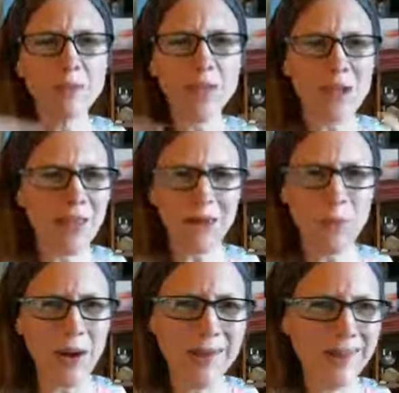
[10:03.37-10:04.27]
but you're like
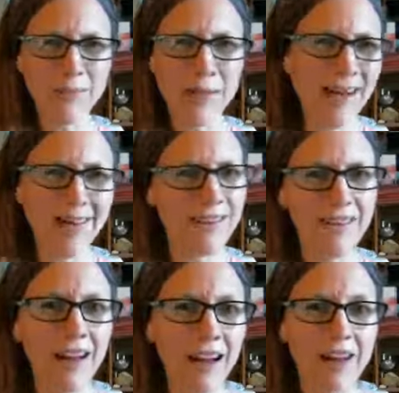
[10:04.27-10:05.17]
where is my
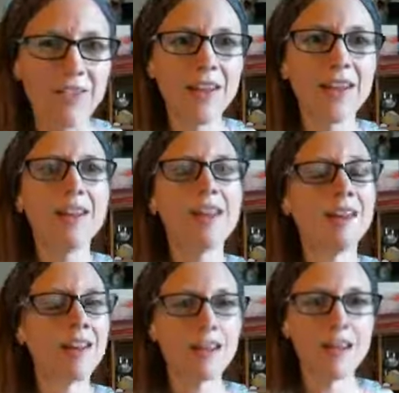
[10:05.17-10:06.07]
stuff
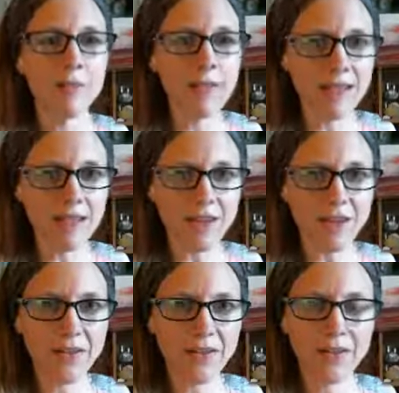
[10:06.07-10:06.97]
be
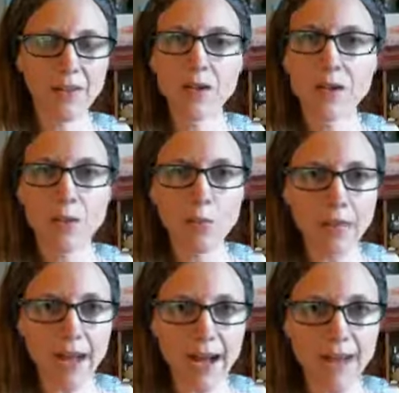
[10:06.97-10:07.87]
still
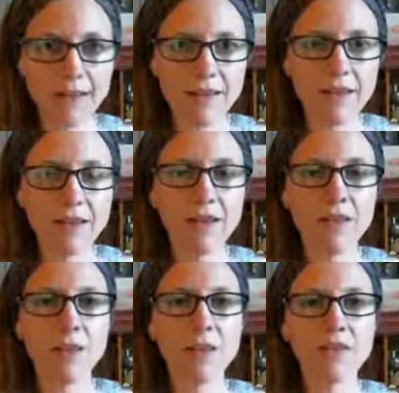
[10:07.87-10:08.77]
relax
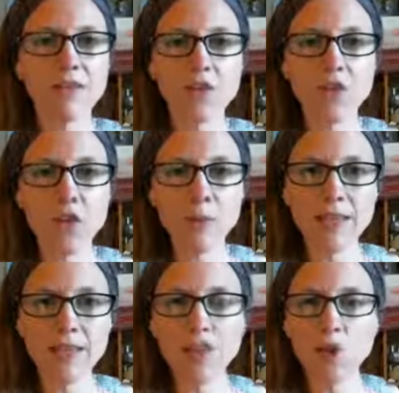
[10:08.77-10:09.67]
because if you're so
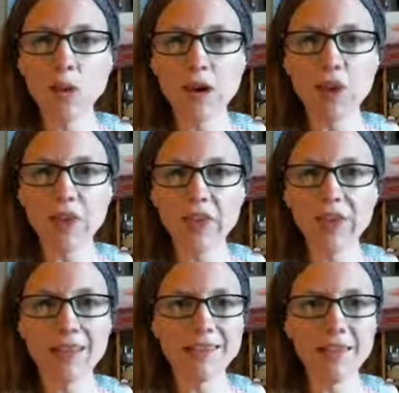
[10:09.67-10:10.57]
busy doing all the
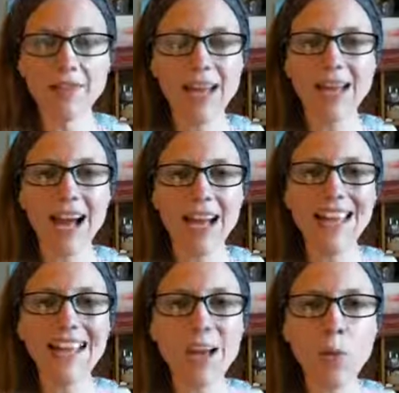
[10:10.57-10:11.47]
things life cannot
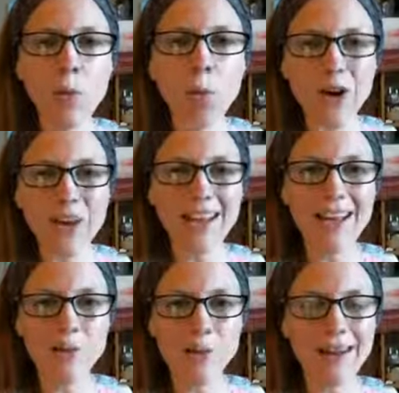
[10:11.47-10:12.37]
get a word in
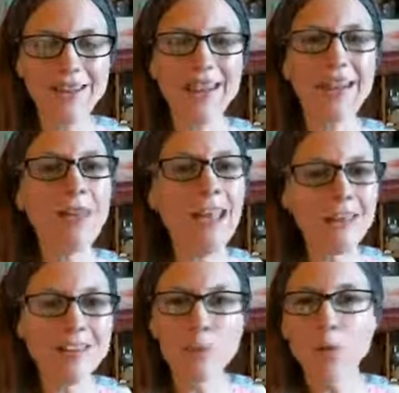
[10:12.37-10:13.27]
edgewise life can't
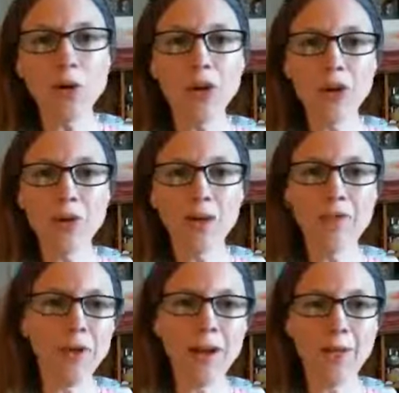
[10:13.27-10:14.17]
support you if
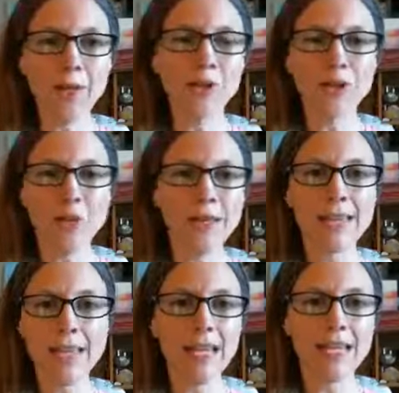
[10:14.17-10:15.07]
you're out there doing the
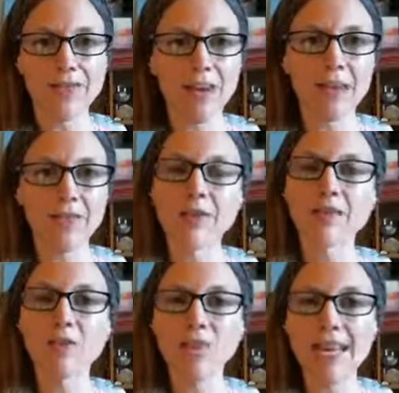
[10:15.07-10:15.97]
nine to five
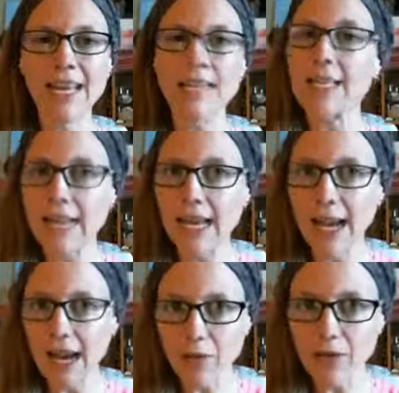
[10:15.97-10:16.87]
hustle day in day
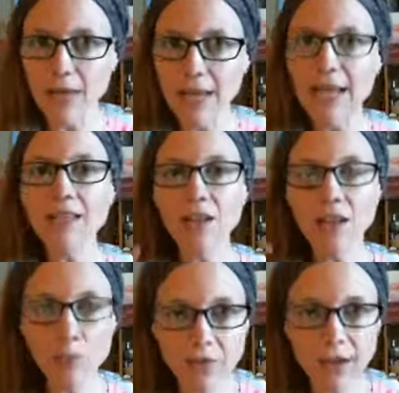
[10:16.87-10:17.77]
out it's going to
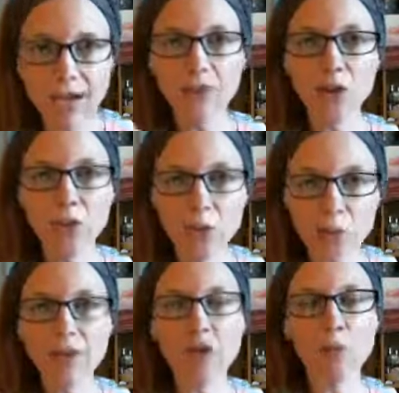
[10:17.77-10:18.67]
provide for you the way
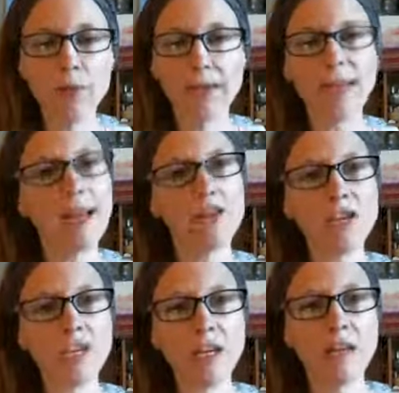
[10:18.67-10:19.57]
that you're putting in
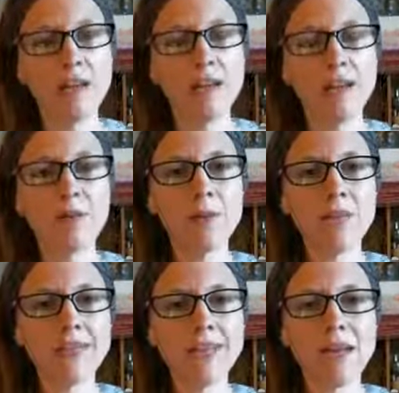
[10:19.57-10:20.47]
energy but if
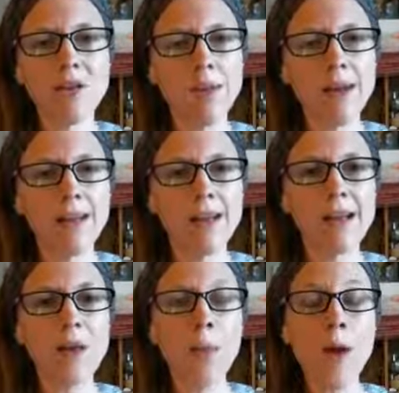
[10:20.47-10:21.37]
you say, you know what,
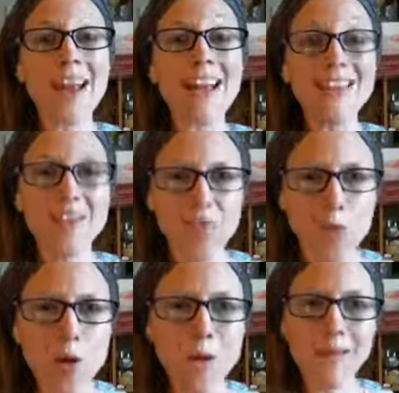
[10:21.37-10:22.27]
what is
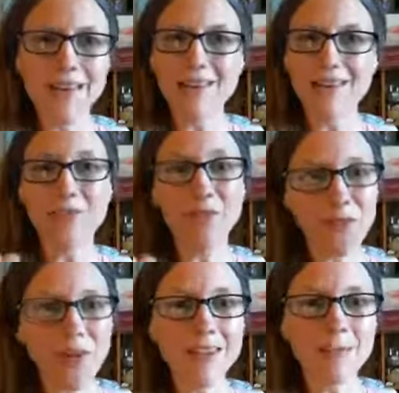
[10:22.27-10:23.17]
for me is in
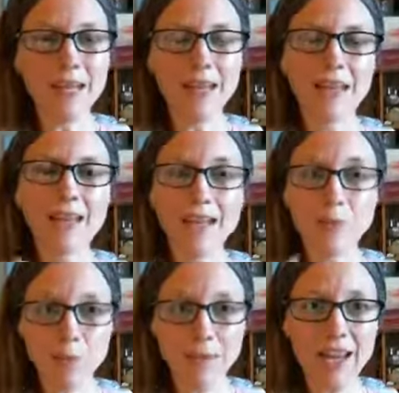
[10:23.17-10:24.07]
front of me, and that's
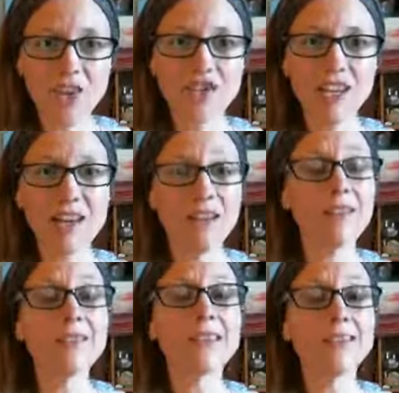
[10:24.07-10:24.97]
where my energy
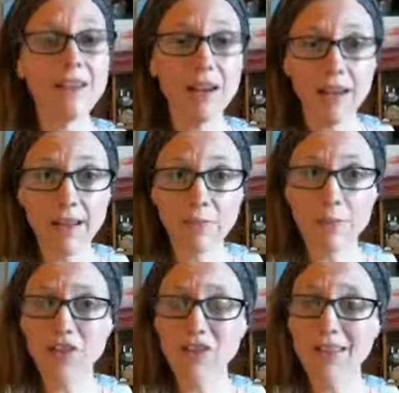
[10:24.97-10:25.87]
goes, and see how life
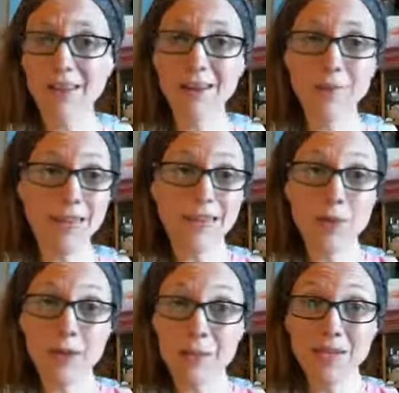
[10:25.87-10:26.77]
meets you there. It's what
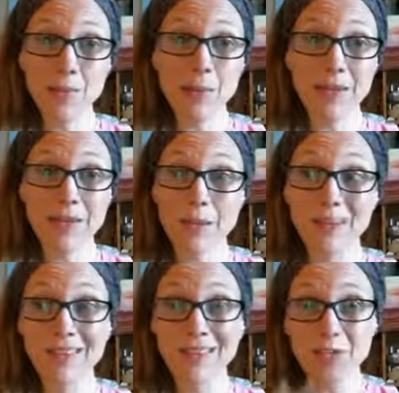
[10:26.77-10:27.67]
I'm experimenting with
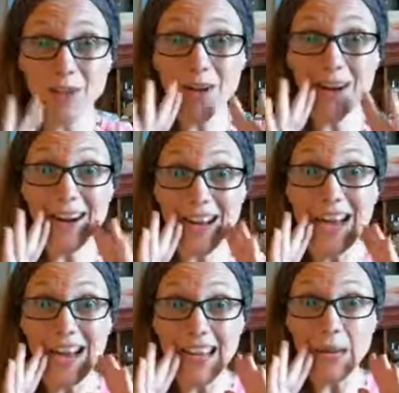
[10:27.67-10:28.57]
so far. I
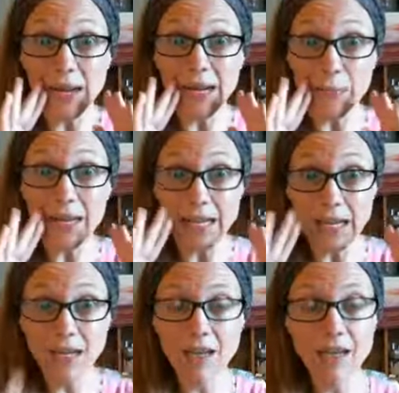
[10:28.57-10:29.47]
highly recommend it.